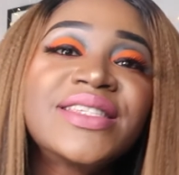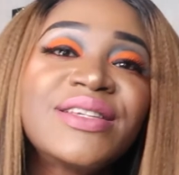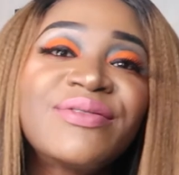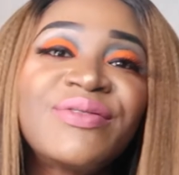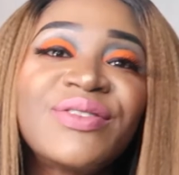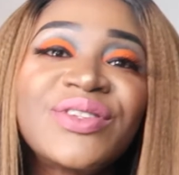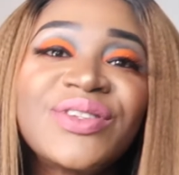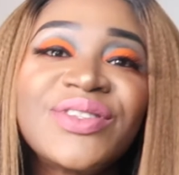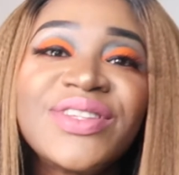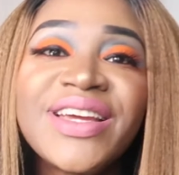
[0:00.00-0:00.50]
it
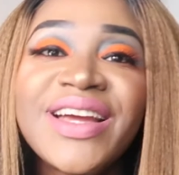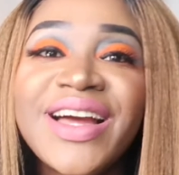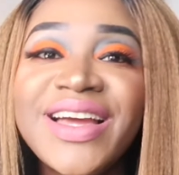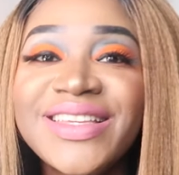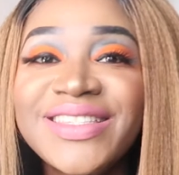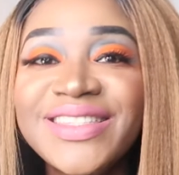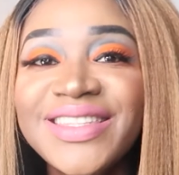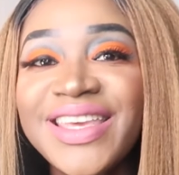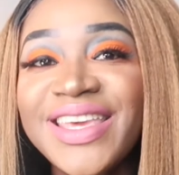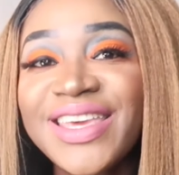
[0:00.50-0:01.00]
for today,
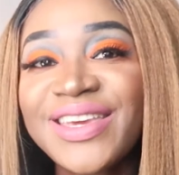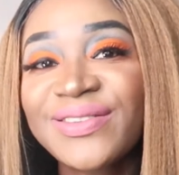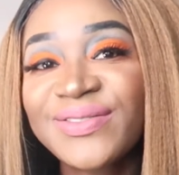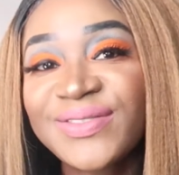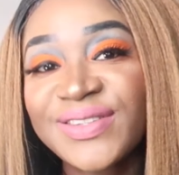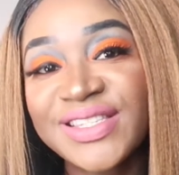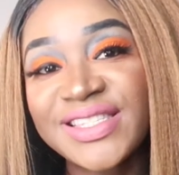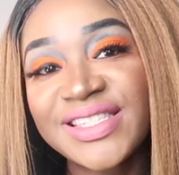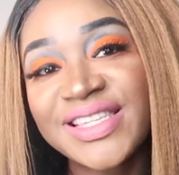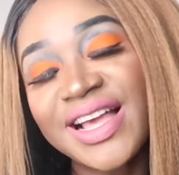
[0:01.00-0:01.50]
guys. Take care of
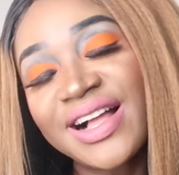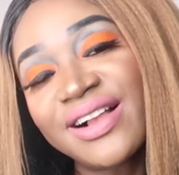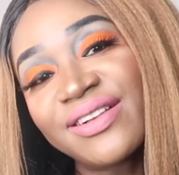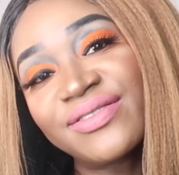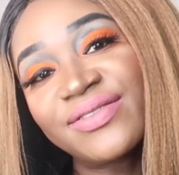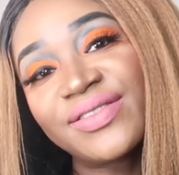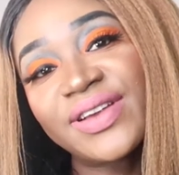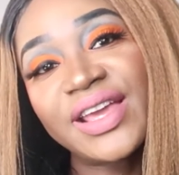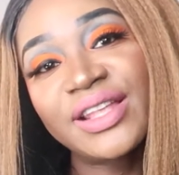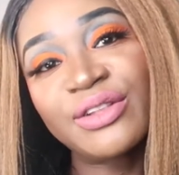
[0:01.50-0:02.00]

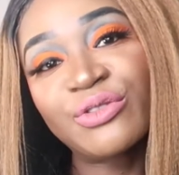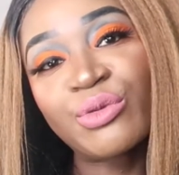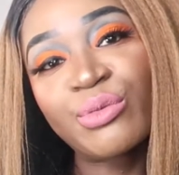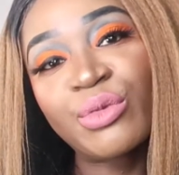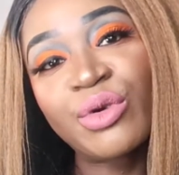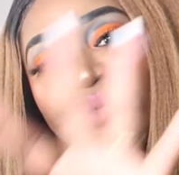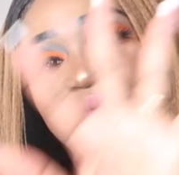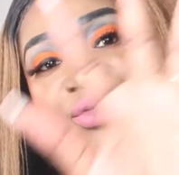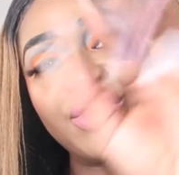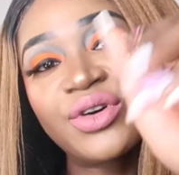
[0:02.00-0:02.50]
yourself, and
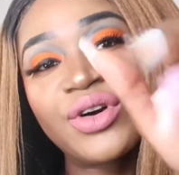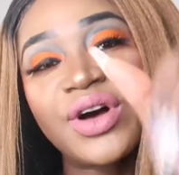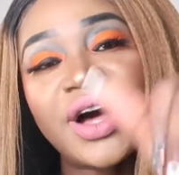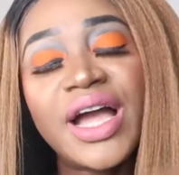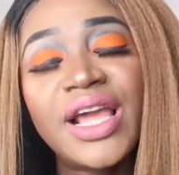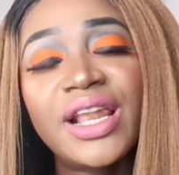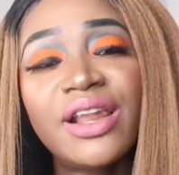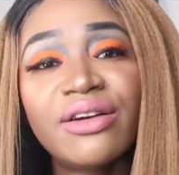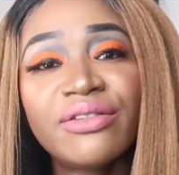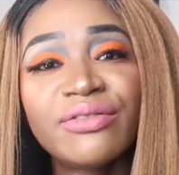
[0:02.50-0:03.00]
remember,
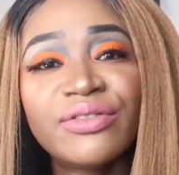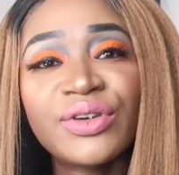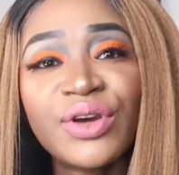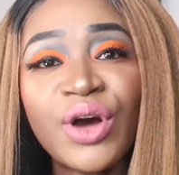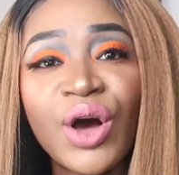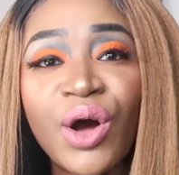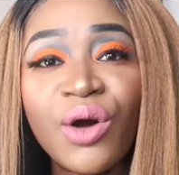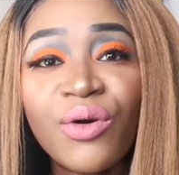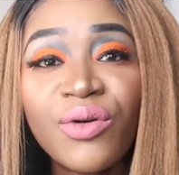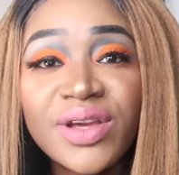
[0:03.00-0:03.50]
I love you
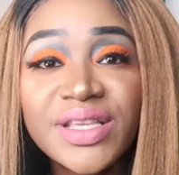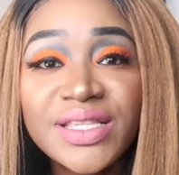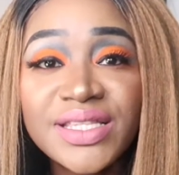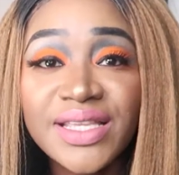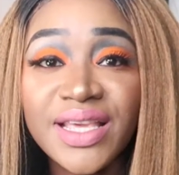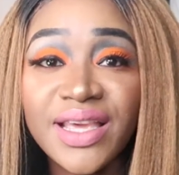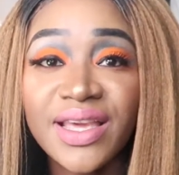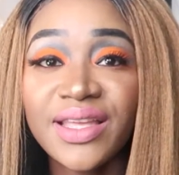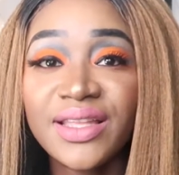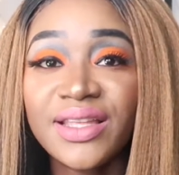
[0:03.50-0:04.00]
always,
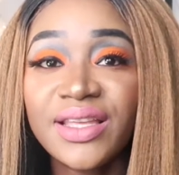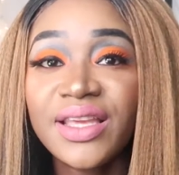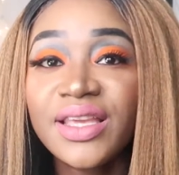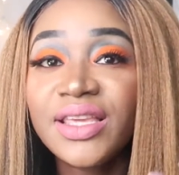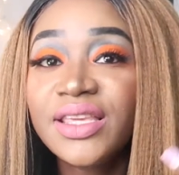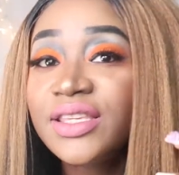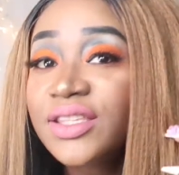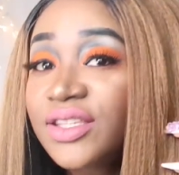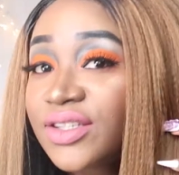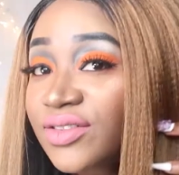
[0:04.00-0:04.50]
and
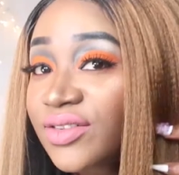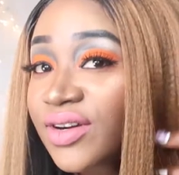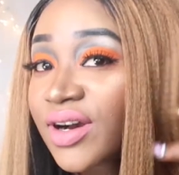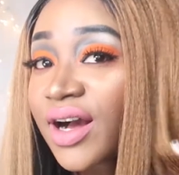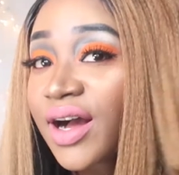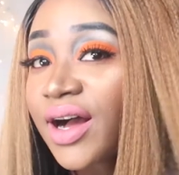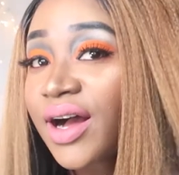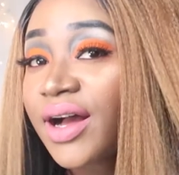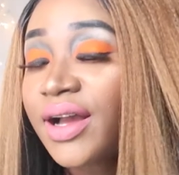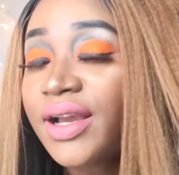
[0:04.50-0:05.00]
you
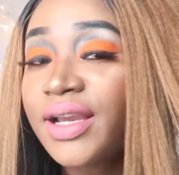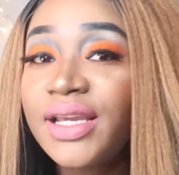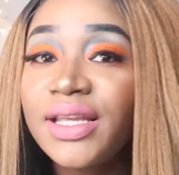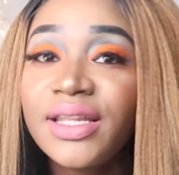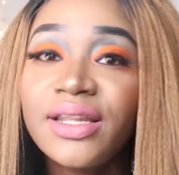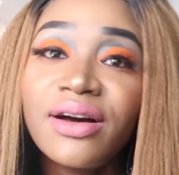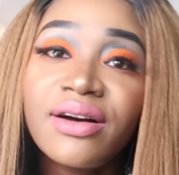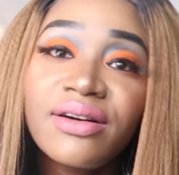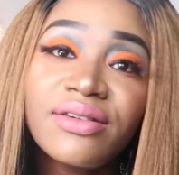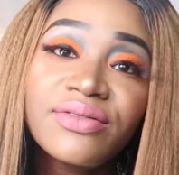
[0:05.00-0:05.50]
are
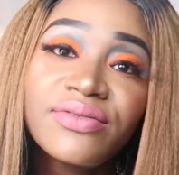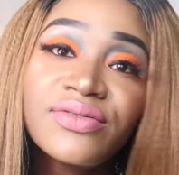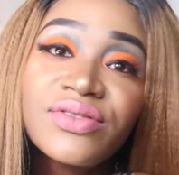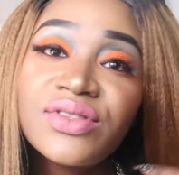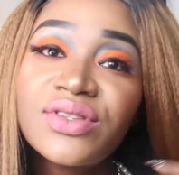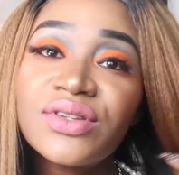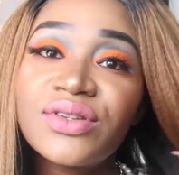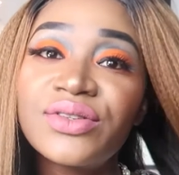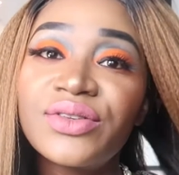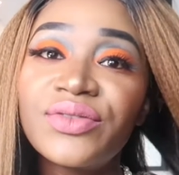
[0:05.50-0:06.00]
enough.
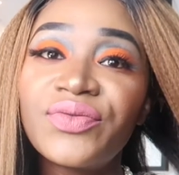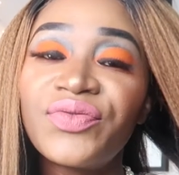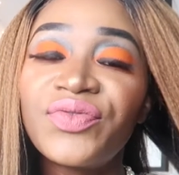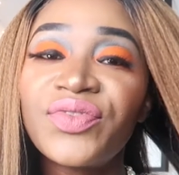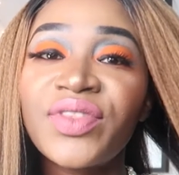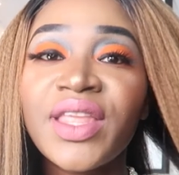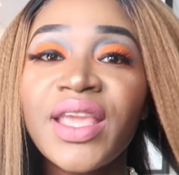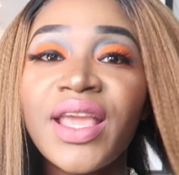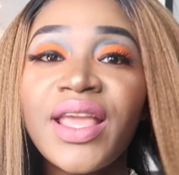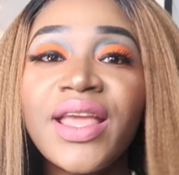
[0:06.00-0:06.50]
So
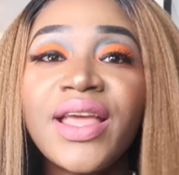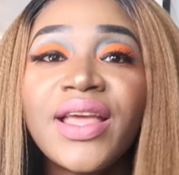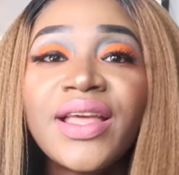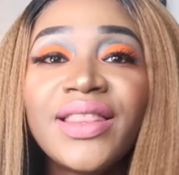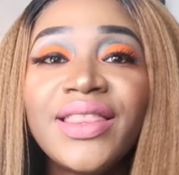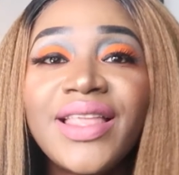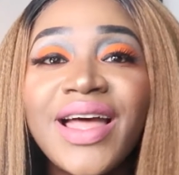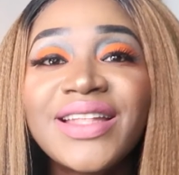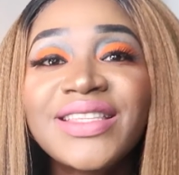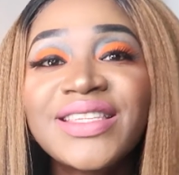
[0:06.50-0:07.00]

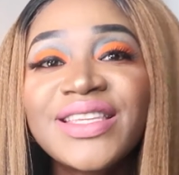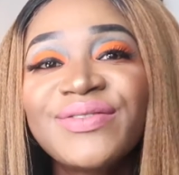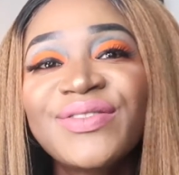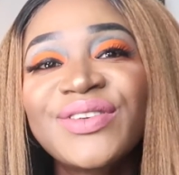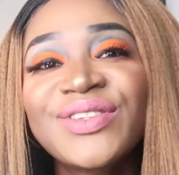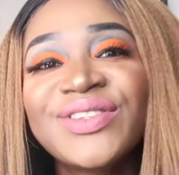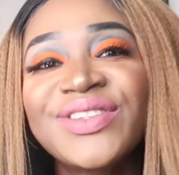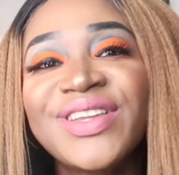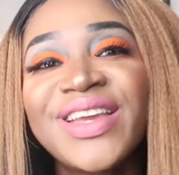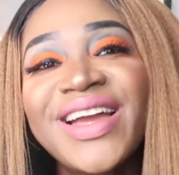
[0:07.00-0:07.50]
that's it for
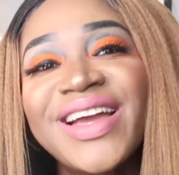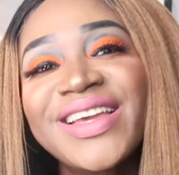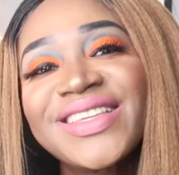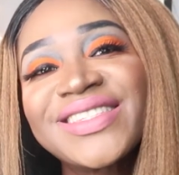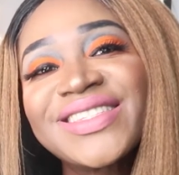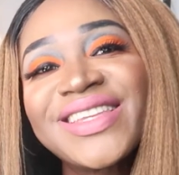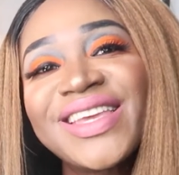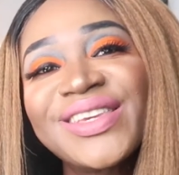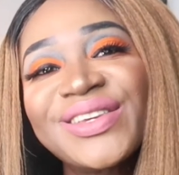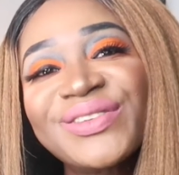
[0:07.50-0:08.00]
today, guys.
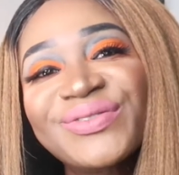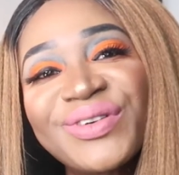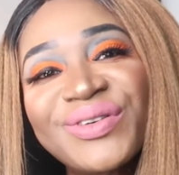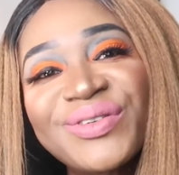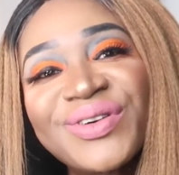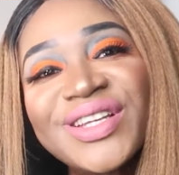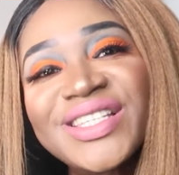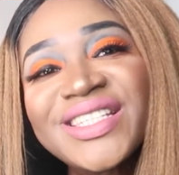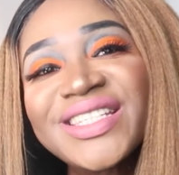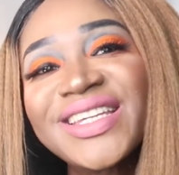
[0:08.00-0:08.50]
Thank you for
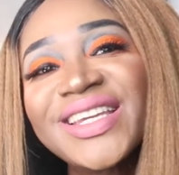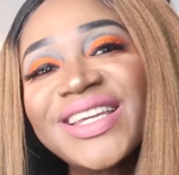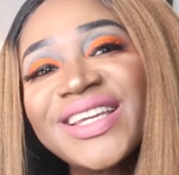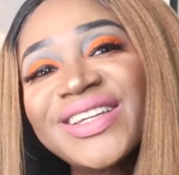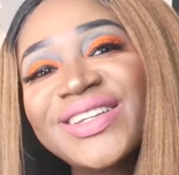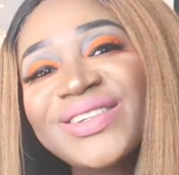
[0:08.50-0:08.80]
watching.